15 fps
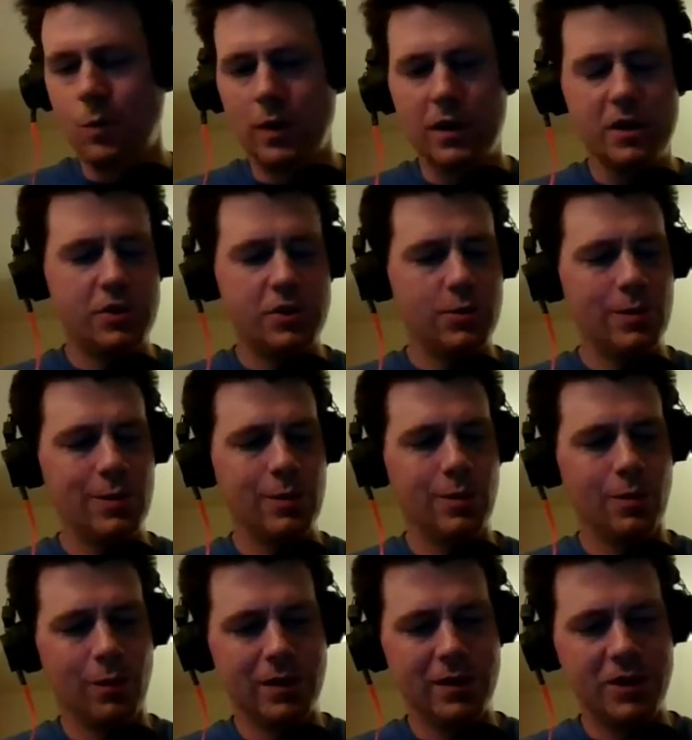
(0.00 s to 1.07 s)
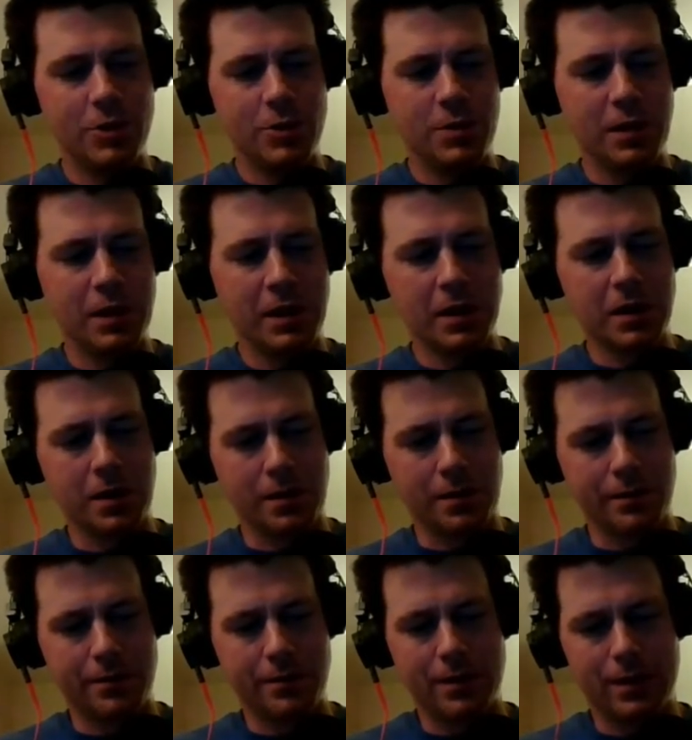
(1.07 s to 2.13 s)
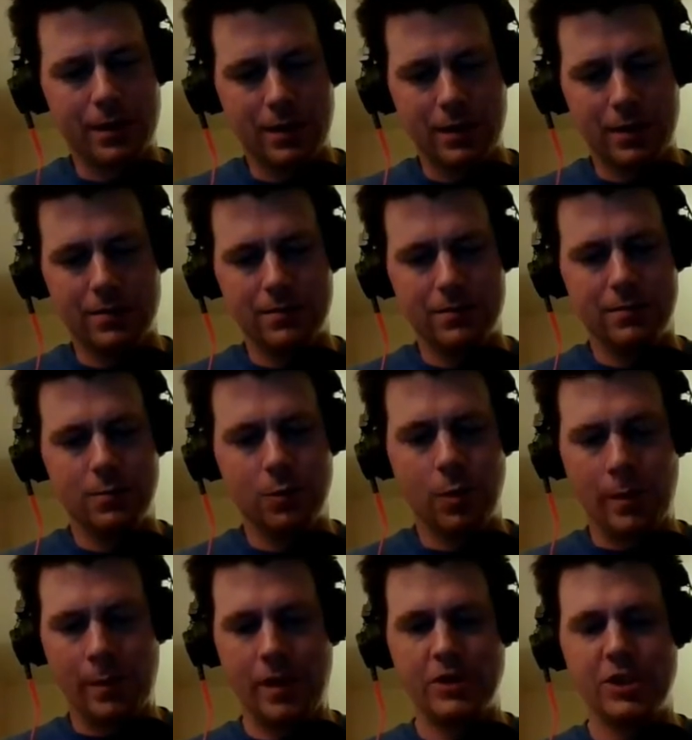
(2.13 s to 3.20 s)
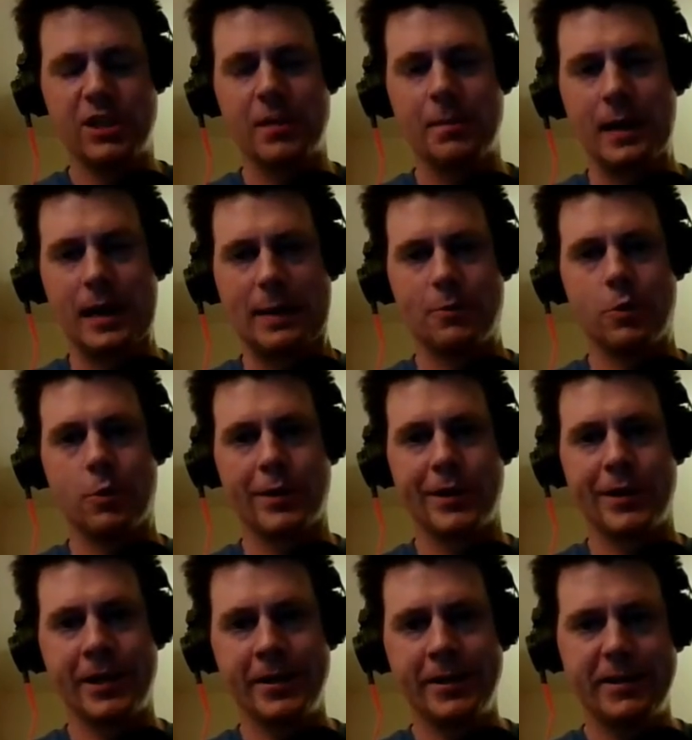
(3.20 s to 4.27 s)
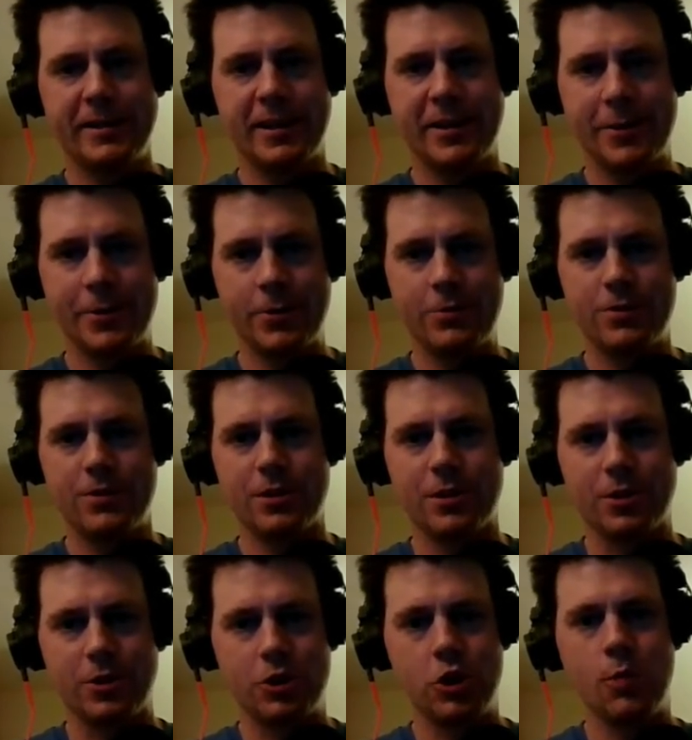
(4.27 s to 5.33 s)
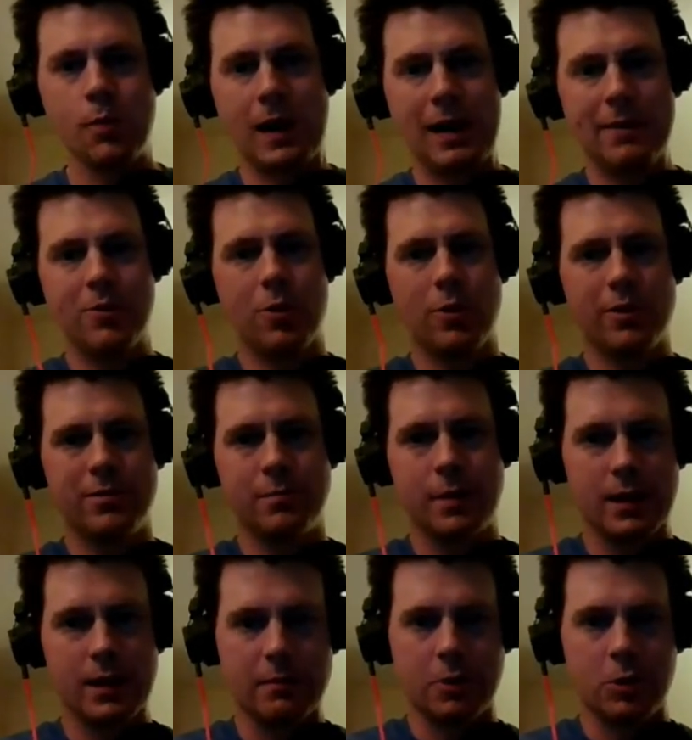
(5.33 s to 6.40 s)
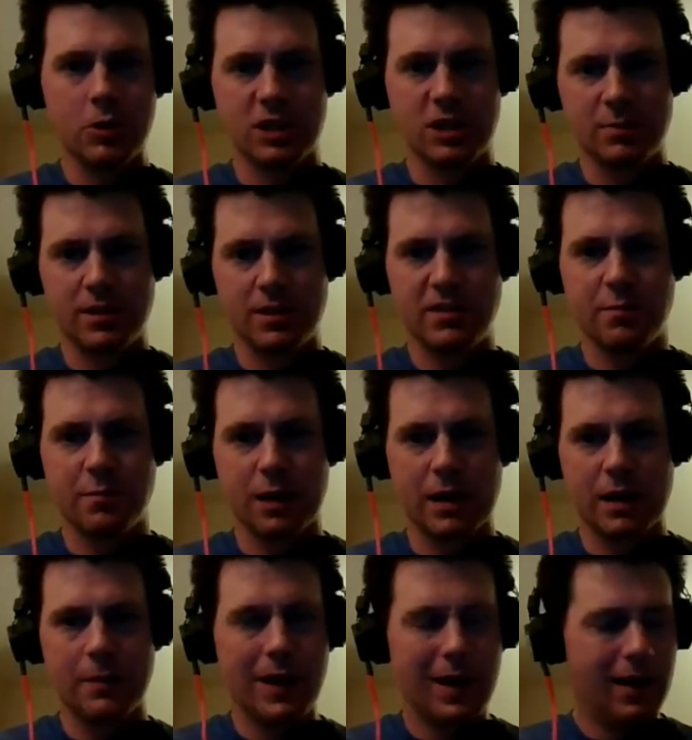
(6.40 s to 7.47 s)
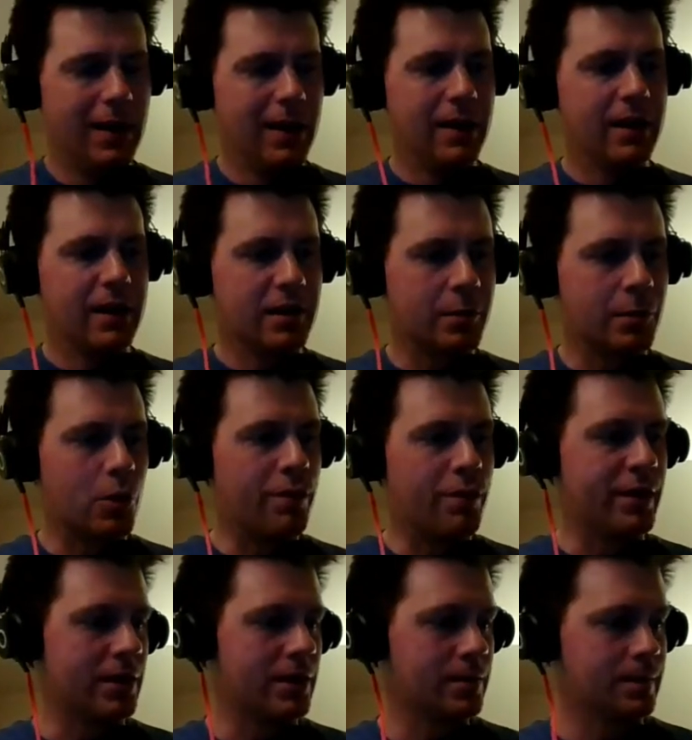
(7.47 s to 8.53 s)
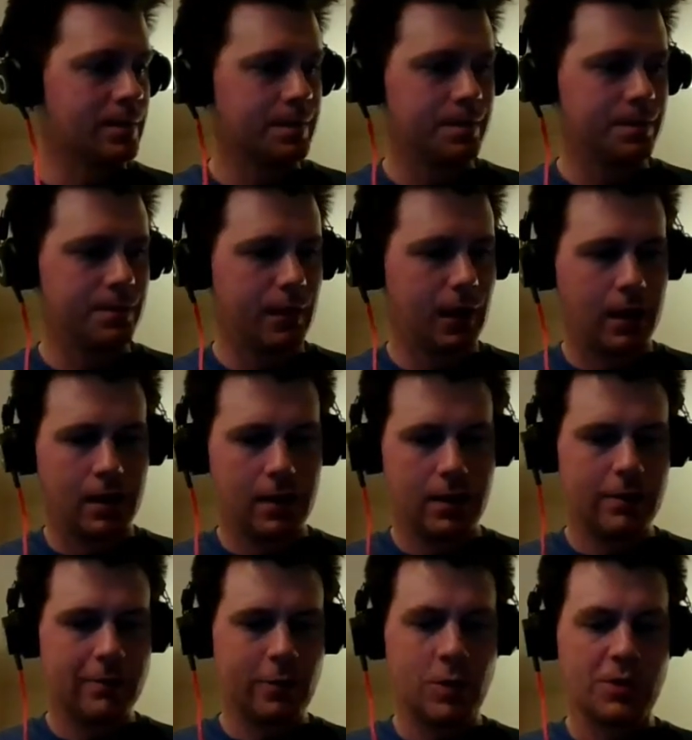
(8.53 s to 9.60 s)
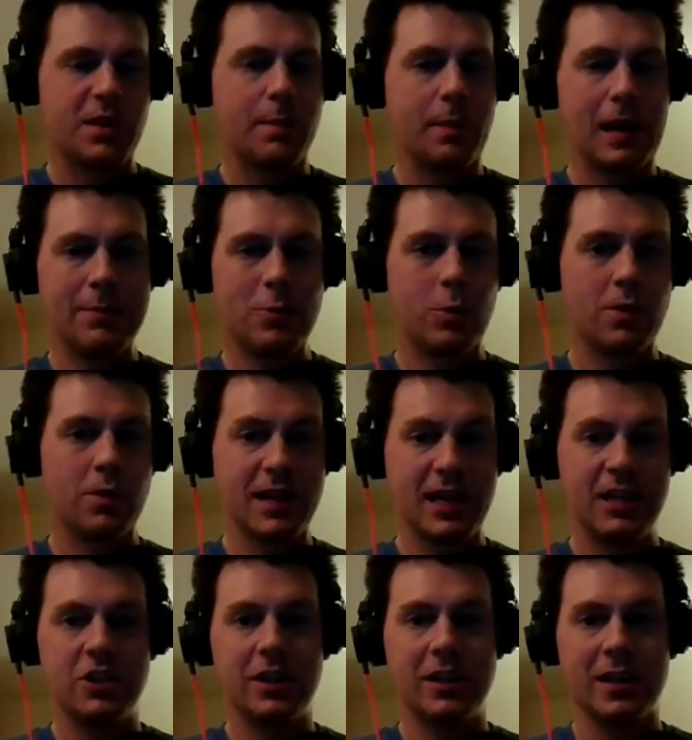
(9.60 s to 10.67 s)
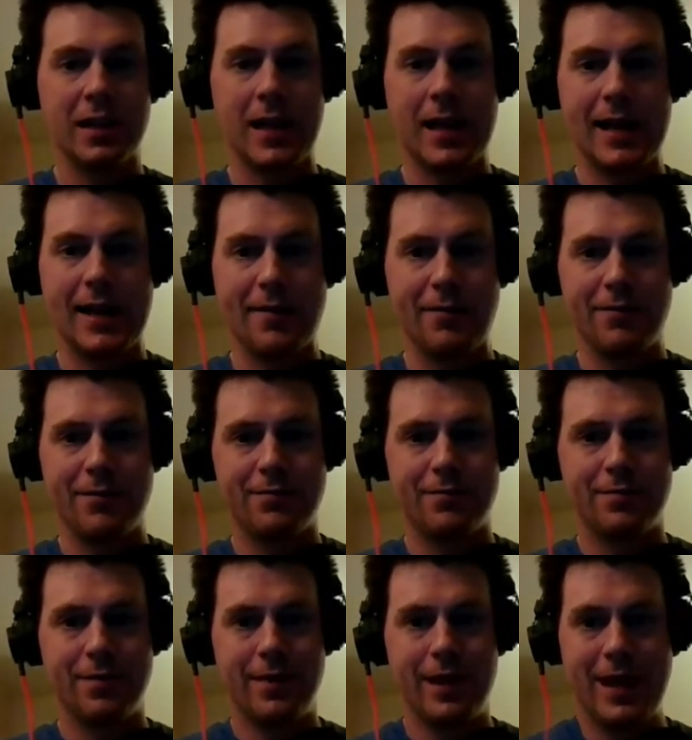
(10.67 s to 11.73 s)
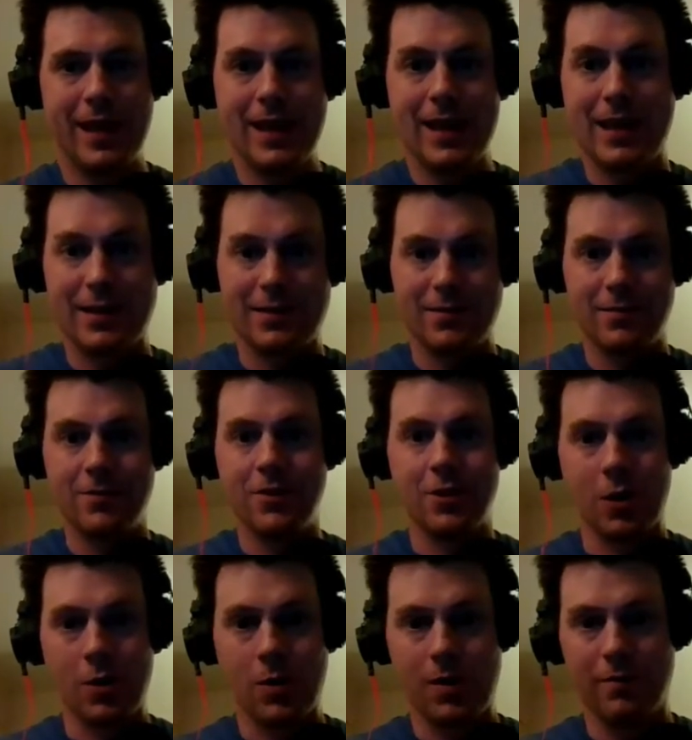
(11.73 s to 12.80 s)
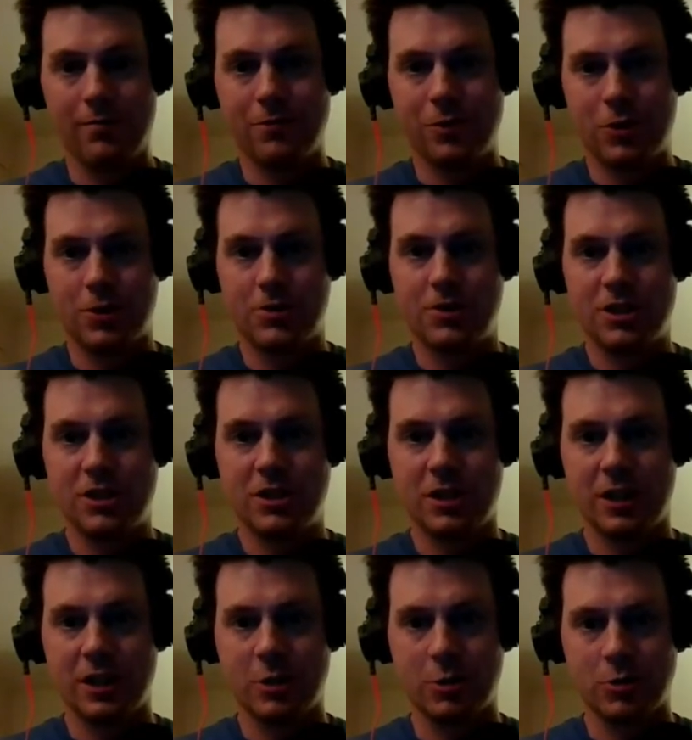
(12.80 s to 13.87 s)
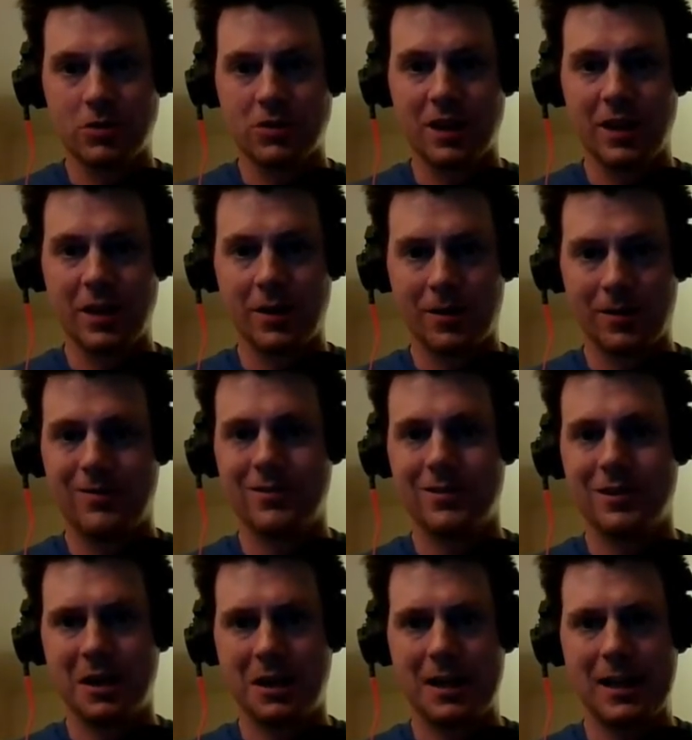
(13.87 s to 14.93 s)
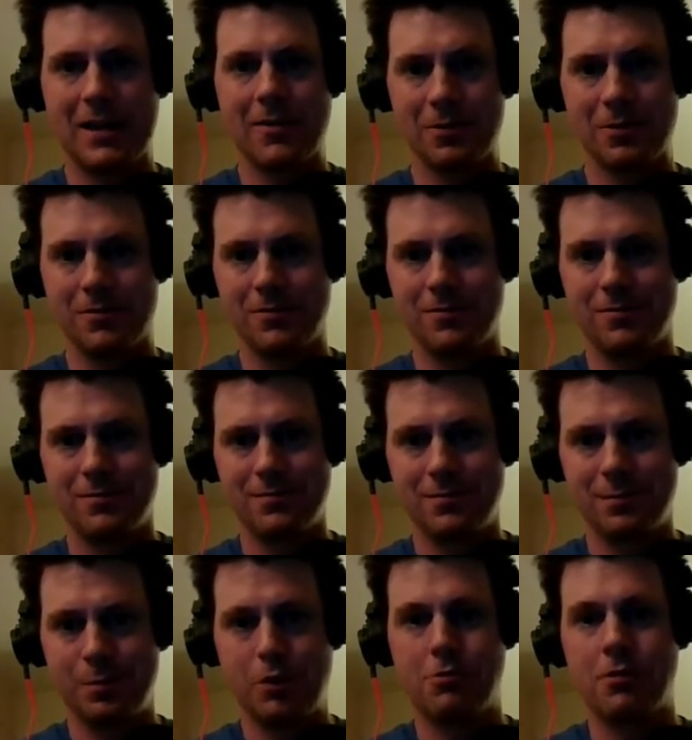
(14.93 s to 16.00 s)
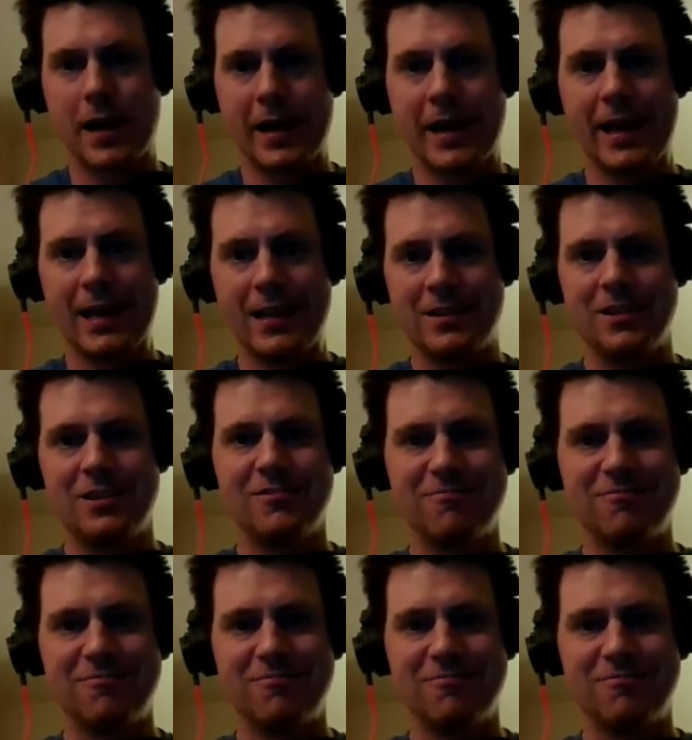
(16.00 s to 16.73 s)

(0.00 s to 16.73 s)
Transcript: What did you think of, well, we mentioned the popcorn gun that they use to shoot popcorn being the most expensive prop in the movie. Of course, the popcorn's actually alive and, you know, turns into like those little clown piranha heads.